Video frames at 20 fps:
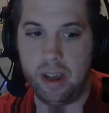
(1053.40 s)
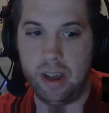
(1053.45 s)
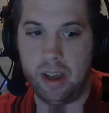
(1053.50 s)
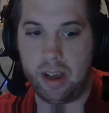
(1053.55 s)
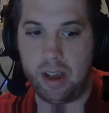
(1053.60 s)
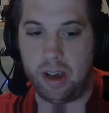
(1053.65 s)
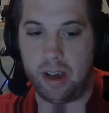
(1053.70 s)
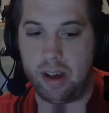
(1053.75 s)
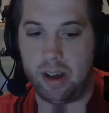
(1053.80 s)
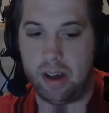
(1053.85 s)

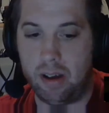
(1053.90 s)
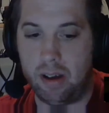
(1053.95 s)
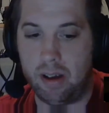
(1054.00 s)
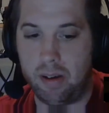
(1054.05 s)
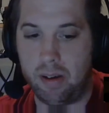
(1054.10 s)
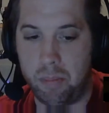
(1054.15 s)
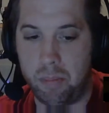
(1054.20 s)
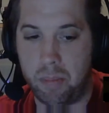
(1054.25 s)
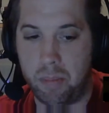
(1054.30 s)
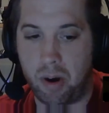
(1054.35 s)

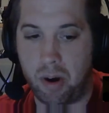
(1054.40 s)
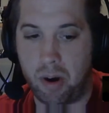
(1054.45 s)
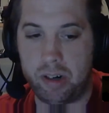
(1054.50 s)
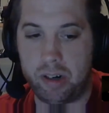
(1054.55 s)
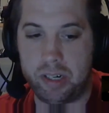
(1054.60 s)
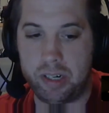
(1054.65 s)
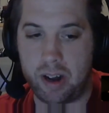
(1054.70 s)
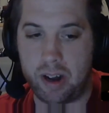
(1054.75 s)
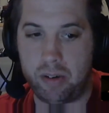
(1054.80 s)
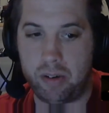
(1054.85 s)

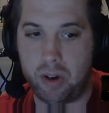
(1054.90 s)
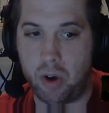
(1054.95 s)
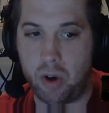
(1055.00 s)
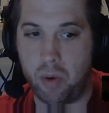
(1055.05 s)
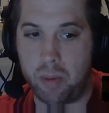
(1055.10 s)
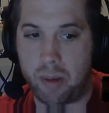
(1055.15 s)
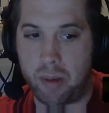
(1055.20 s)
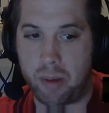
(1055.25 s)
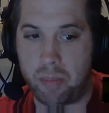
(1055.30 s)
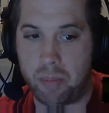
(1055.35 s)
March, and I don't know
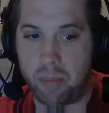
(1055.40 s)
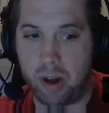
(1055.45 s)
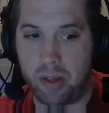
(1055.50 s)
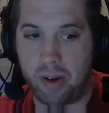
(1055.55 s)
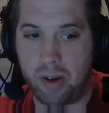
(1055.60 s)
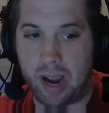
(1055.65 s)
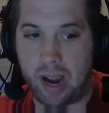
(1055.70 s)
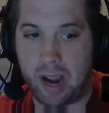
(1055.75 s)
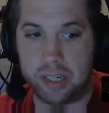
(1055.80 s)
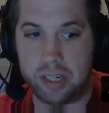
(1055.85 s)
when my
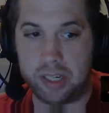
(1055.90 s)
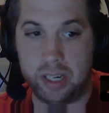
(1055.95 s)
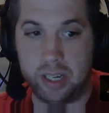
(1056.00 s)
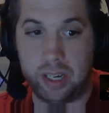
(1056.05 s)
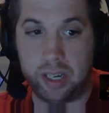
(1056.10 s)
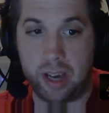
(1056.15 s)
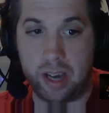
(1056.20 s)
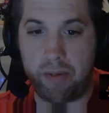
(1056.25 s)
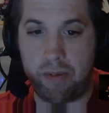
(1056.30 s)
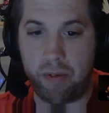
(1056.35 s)
brother actually
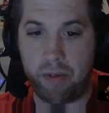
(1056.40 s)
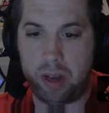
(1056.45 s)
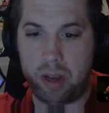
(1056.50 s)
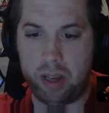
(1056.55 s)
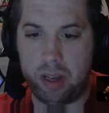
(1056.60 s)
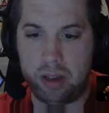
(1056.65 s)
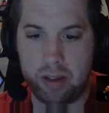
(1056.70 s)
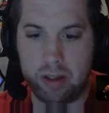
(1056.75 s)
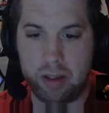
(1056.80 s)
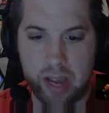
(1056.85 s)
got it for
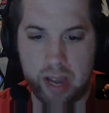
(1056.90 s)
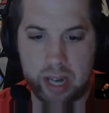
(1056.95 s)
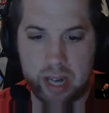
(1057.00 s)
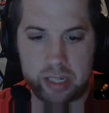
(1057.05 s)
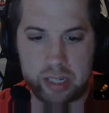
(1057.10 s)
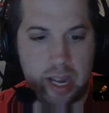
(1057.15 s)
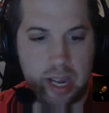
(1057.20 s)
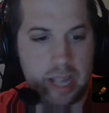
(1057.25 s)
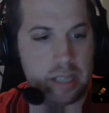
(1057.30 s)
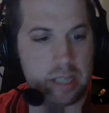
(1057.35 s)
me. It
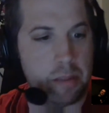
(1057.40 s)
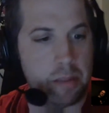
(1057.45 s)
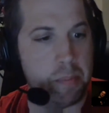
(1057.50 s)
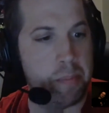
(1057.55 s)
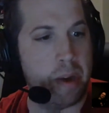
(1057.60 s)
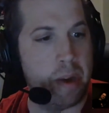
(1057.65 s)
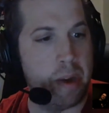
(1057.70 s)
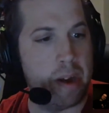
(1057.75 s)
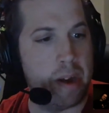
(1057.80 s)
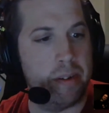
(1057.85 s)
actually has a
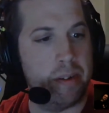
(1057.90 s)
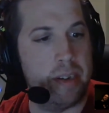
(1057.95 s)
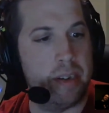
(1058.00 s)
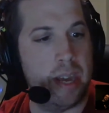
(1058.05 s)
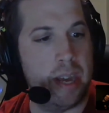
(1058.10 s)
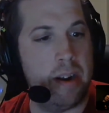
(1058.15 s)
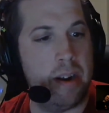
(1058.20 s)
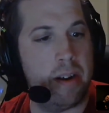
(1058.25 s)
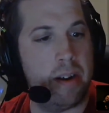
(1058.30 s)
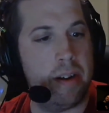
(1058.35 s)
bottle
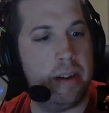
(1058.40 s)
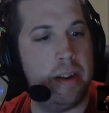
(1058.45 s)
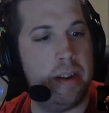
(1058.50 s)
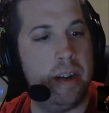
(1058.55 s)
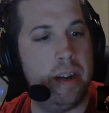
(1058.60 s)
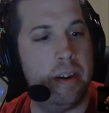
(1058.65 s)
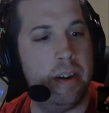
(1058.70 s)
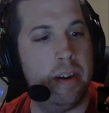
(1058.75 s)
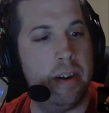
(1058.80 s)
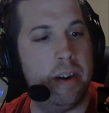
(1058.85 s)
date on
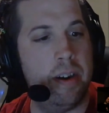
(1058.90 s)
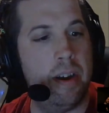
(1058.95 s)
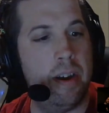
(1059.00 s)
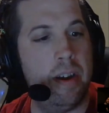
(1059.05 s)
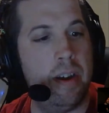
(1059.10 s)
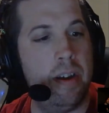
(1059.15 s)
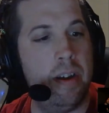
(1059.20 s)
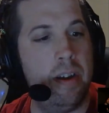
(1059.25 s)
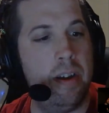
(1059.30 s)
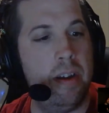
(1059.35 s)
here
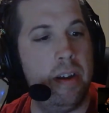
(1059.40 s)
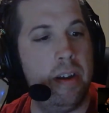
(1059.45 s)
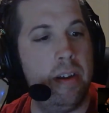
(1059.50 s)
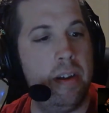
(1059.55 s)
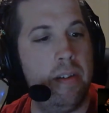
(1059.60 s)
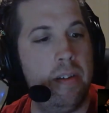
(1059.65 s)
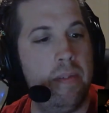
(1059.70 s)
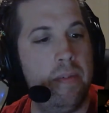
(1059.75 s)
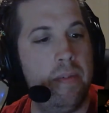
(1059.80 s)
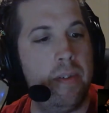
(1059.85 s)

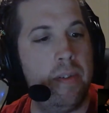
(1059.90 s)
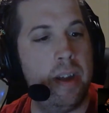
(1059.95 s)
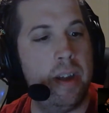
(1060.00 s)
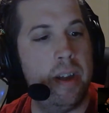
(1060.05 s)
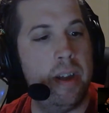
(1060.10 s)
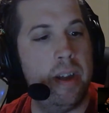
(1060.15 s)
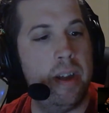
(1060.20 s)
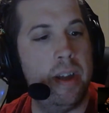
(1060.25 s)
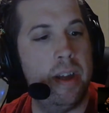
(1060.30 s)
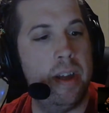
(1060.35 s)
of
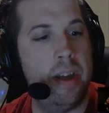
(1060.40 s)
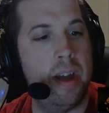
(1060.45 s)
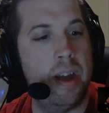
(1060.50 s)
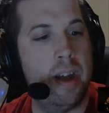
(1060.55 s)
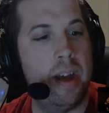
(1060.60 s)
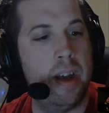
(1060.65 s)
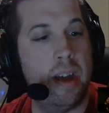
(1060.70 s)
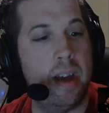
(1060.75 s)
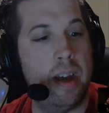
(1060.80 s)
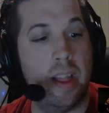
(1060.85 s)

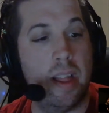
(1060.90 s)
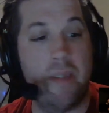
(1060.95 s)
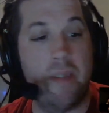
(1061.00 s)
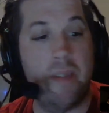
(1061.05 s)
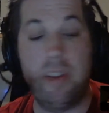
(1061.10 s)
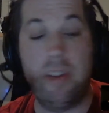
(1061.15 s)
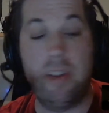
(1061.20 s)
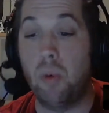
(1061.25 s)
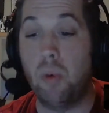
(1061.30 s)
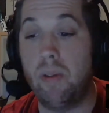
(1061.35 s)

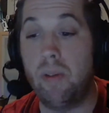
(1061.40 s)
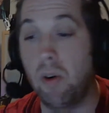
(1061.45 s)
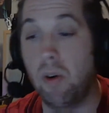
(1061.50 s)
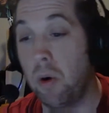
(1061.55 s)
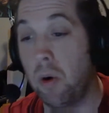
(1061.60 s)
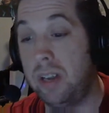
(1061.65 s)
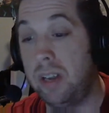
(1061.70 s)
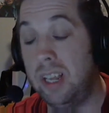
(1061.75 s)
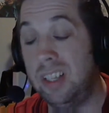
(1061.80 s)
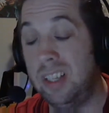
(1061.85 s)

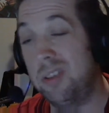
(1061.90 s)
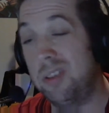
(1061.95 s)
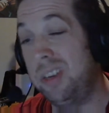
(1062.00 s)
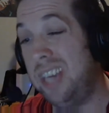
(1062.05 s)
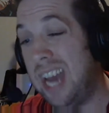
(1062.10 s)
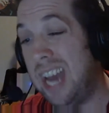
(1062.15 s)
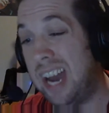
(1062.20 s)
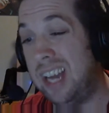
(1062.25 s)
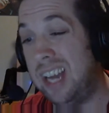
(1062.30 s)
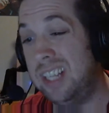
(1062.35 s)
11/24/14. So
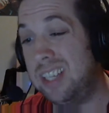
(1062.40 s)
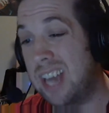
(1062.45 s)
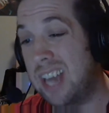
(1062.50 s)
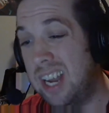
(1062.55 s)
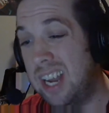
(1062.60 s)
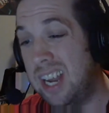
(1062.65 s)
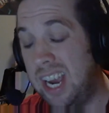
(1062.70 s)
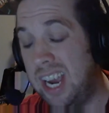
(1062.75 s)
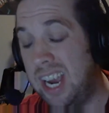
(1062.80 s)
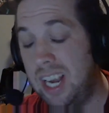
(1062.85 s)
yeah, it's
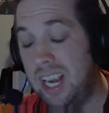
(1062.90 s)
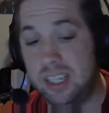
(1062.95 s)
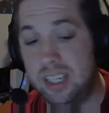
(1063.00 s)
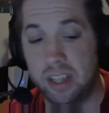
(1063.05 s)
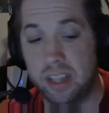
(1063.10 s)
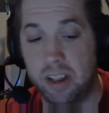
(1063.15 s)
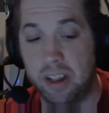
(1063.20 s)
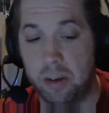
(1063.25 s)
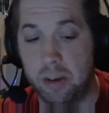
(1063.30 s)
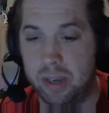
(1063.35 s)
kind of aged
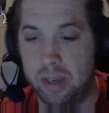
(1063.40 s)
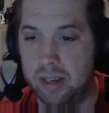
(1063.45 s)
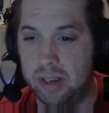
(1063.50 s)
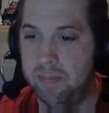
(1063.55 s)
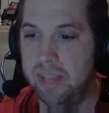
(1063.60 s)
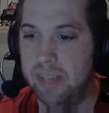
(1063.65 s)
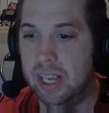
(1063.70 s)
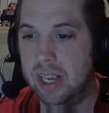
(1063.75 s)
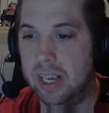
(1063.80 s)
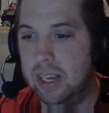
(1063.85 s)
a little bit.
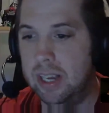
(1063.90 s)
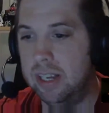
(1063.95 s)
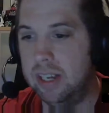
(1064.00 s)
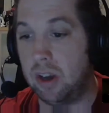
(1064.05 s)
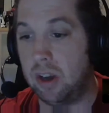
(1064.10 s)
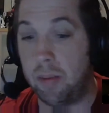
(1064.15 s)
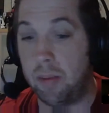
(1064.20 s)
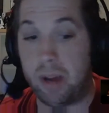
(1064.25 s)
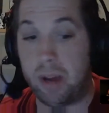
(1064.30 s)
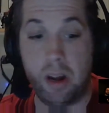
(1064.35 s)

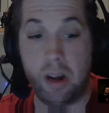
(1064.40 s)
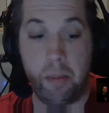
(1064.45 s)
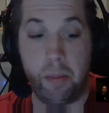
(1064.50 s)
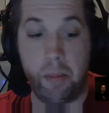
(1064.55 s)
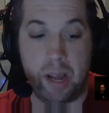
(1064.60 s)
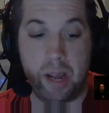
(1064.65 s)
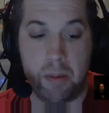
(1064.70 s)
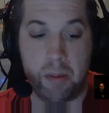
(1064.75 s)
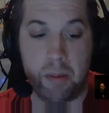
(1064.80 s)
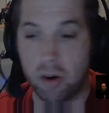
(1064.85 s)
So I'm not going to
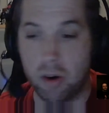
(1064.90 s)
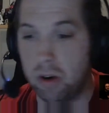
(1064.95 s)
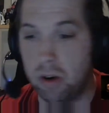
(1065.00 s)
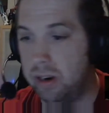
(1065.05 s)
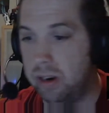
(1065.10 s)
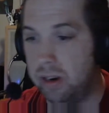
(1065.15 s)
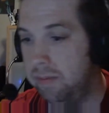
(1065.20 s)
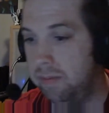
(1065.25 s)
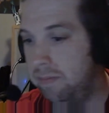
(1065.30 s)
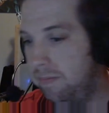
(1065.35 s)
blame the brewery.